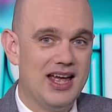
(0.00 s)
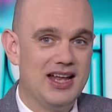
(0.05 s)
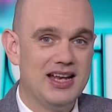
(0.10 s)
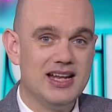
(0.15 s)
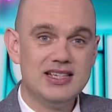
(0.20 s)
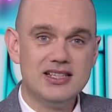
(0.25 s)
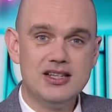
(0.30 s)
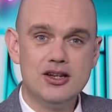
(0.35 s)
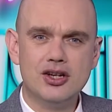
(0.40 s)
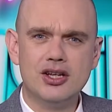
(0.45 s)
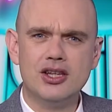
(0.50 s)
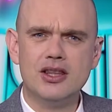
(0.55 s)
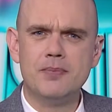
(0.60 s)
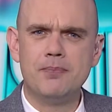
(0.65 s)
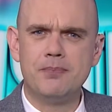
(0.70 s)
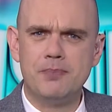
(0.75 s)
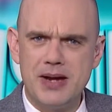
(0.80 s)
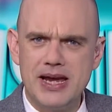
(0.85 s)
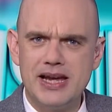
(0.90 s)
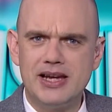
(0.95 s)
Let's look at the
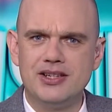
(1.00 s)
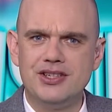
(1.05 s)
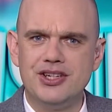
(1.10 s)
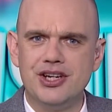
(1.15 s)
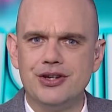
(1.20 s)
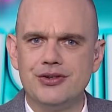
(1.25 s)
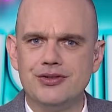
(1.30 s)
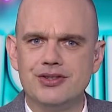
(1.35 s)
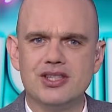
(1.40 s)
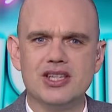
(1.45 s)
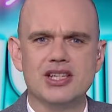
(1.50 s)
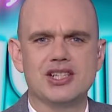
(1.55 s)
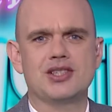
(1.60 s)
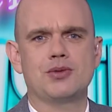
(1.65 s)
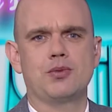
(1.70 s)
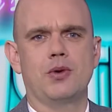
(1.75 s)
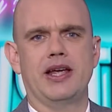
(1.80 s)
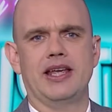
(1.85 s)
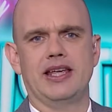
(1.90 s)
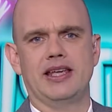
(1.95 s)
big news
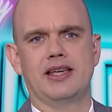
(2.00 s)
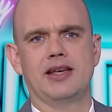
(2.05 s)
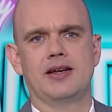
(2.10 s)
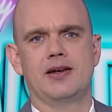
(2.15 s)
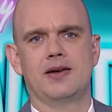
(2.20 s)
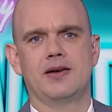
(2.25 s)
this week.